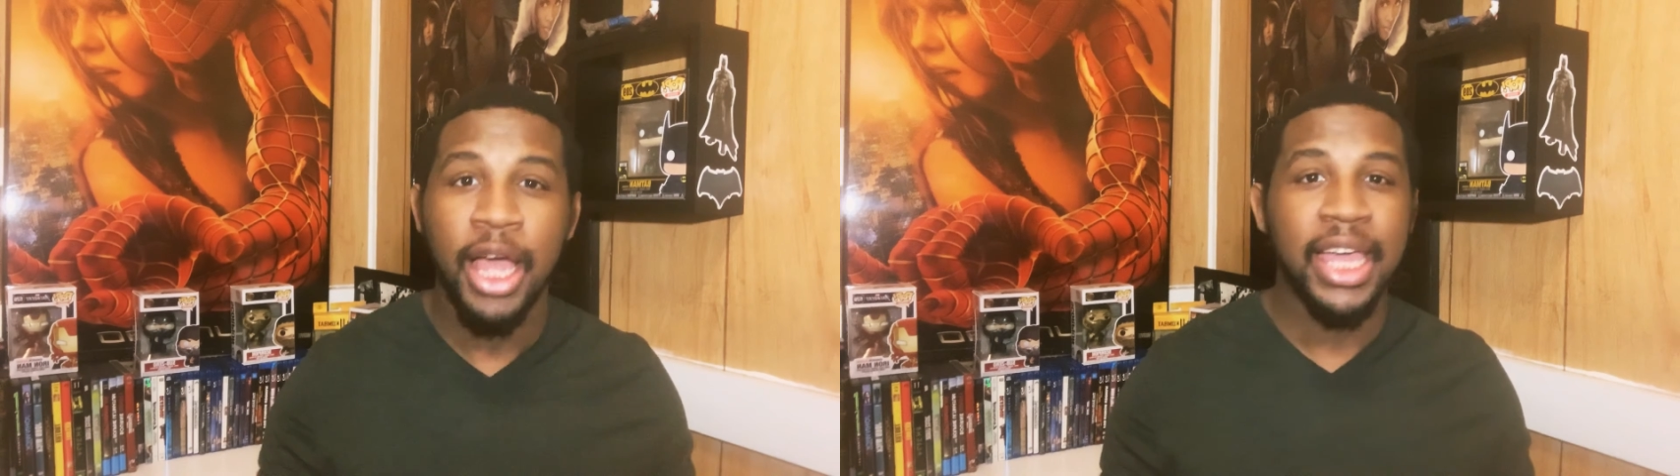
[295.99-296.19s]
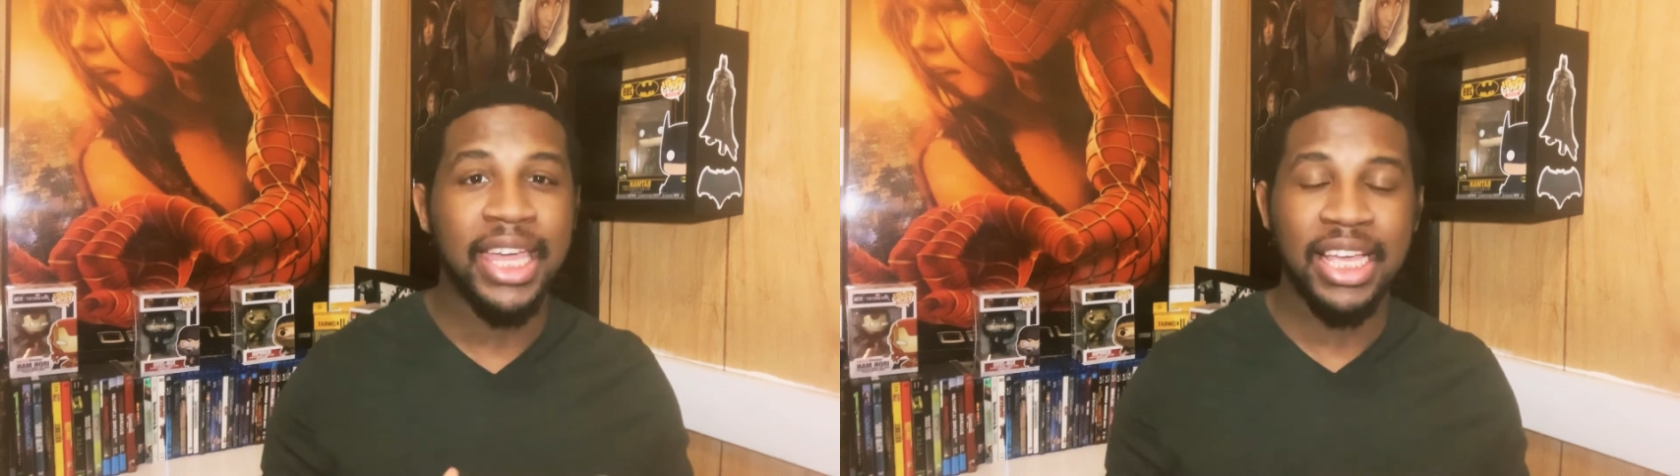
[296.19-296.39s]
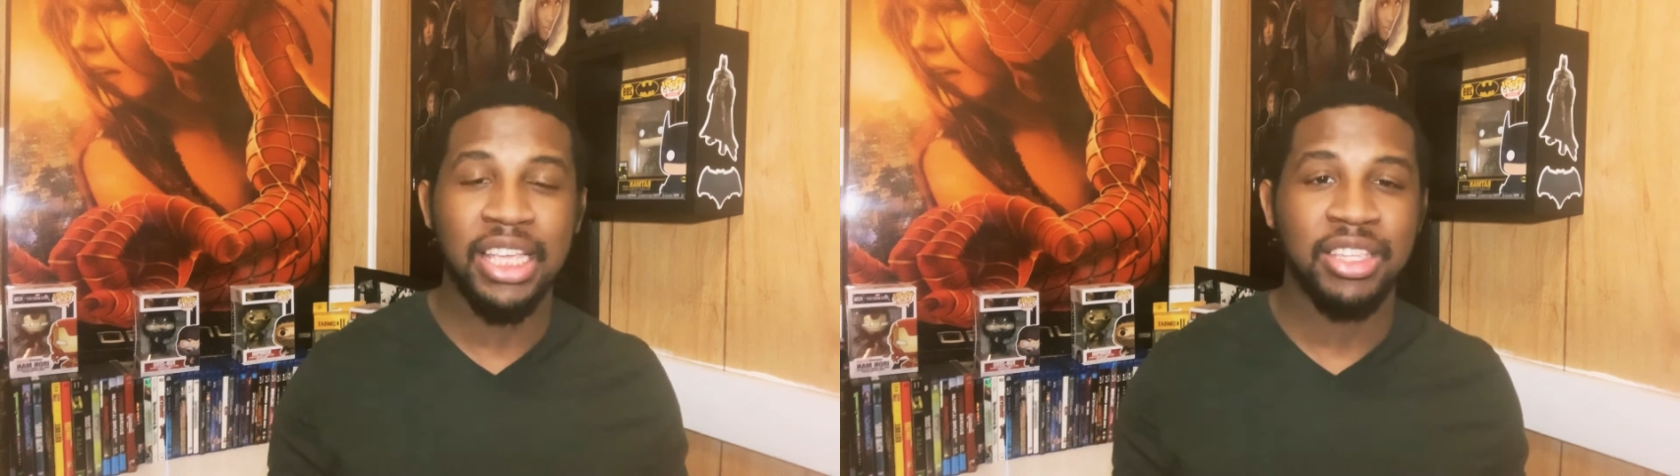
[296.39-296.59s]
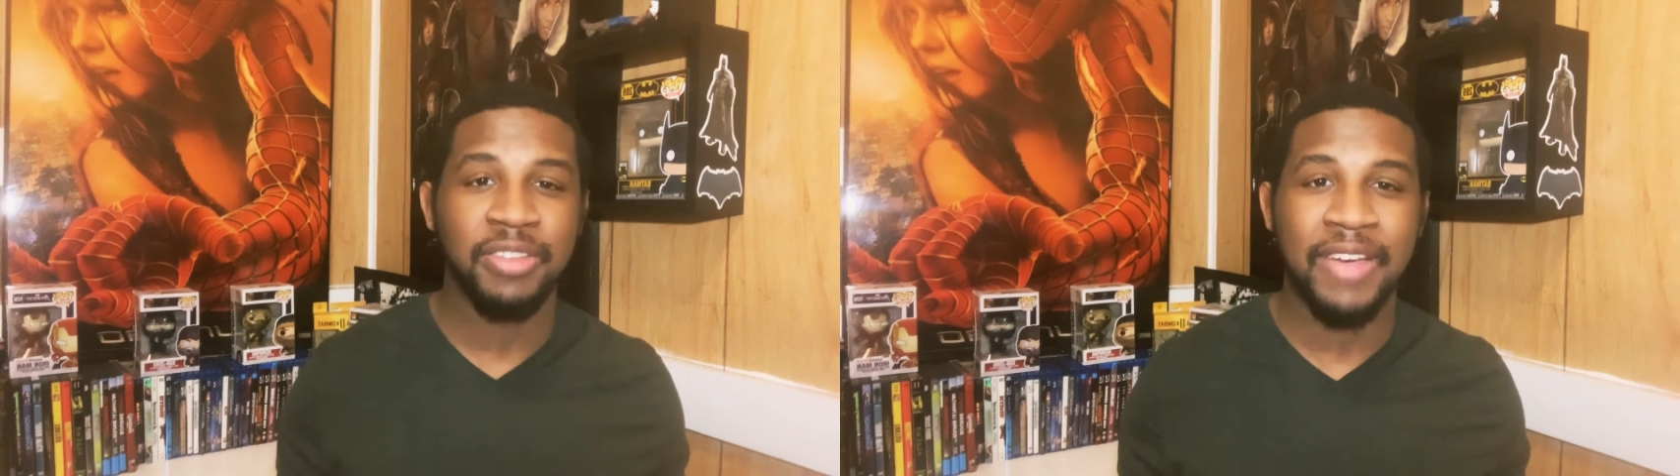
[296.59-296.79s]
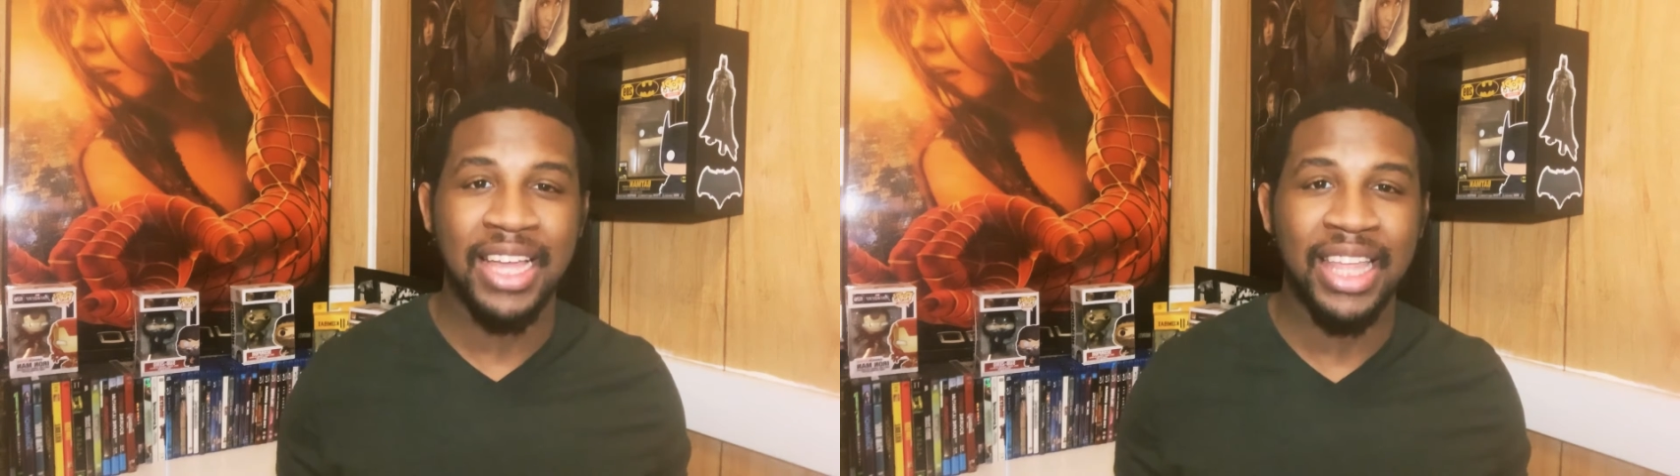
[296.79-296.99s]
is the
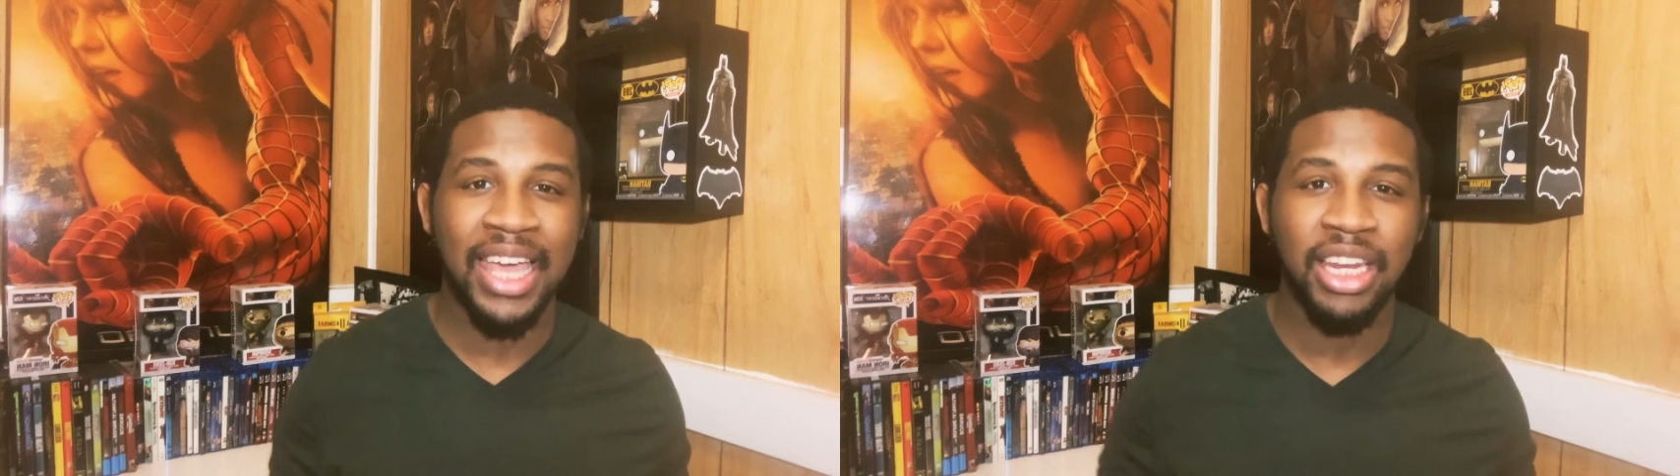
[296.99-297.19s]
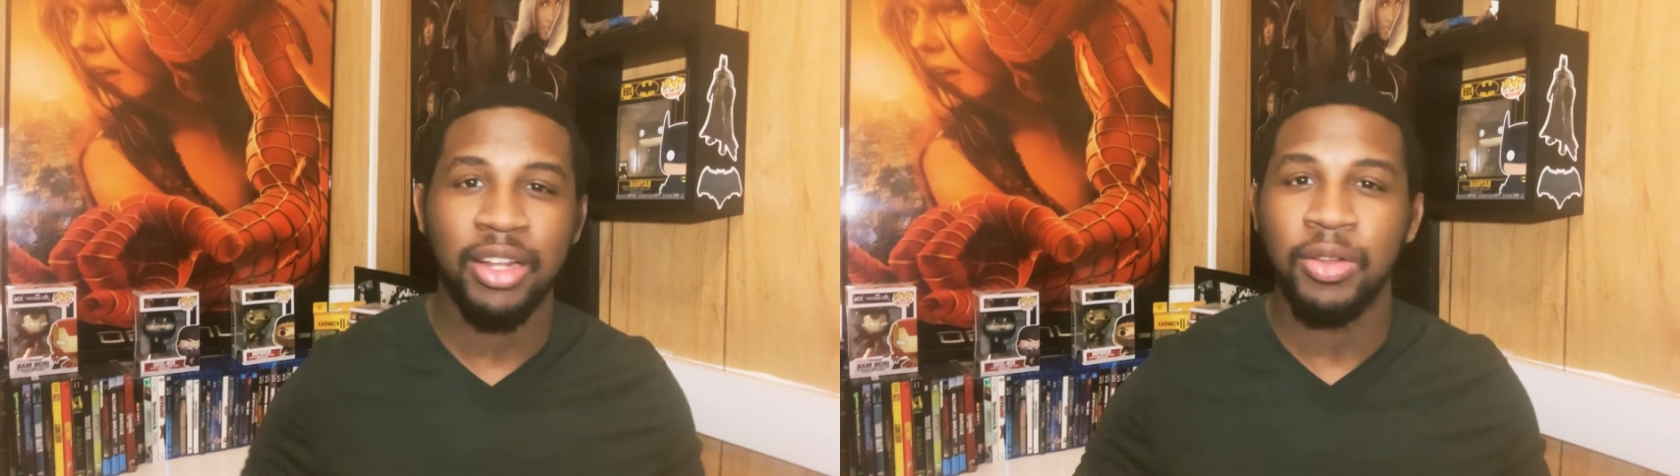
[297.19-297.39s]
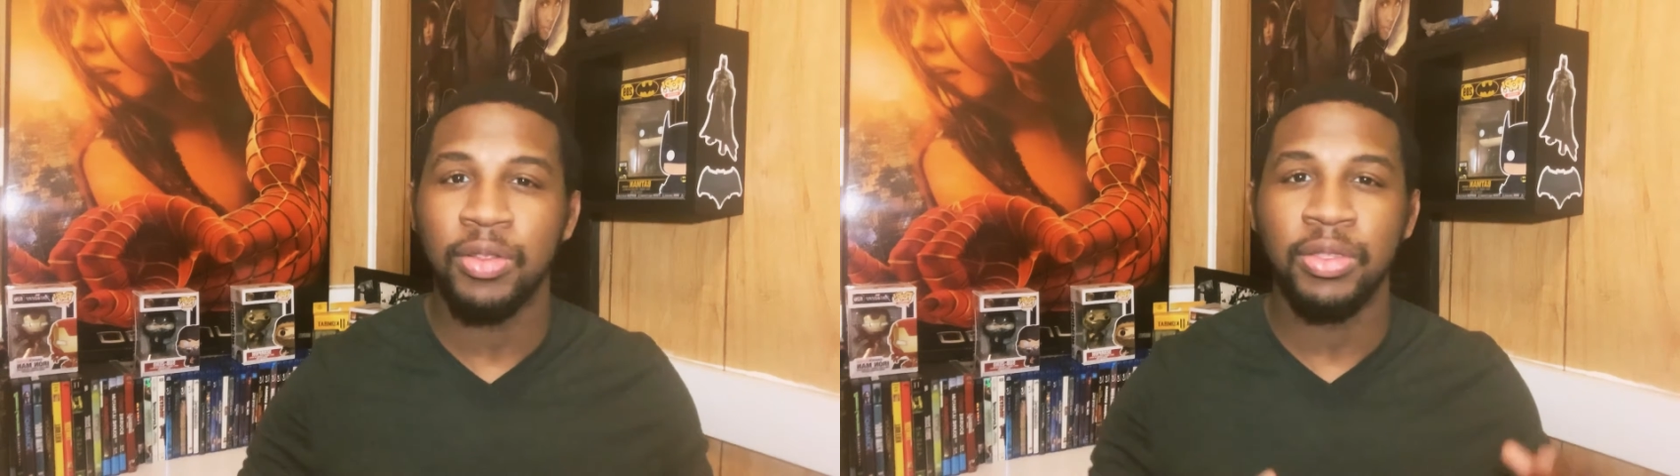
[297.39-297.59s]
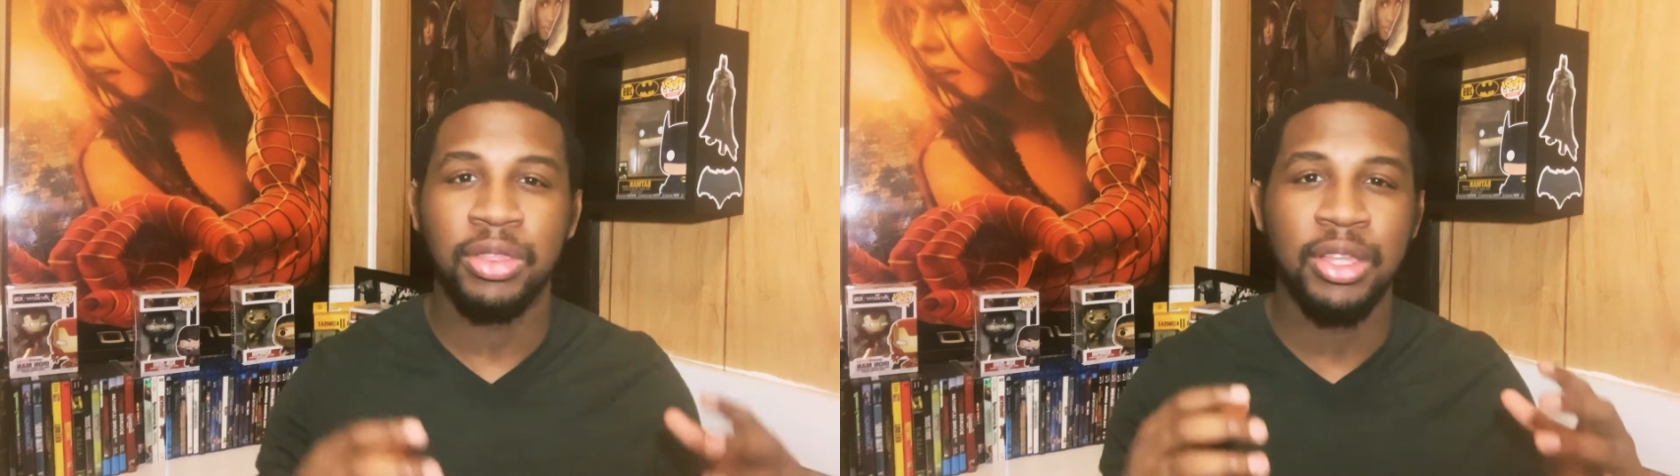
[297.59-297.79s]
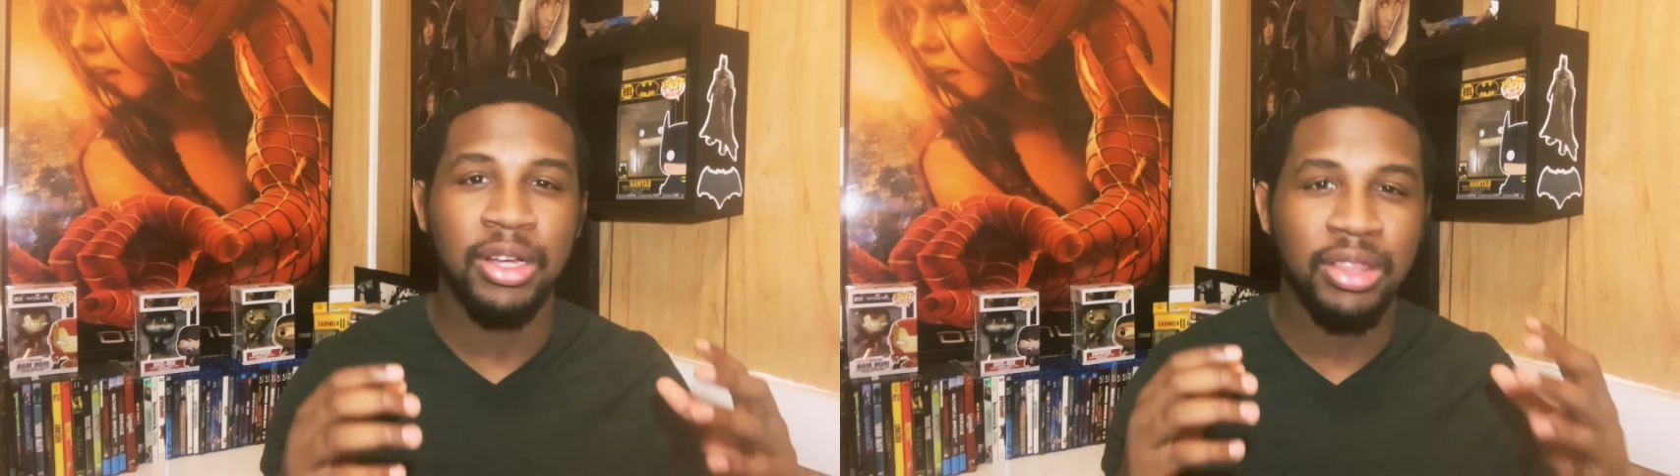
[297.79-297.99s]
fact that the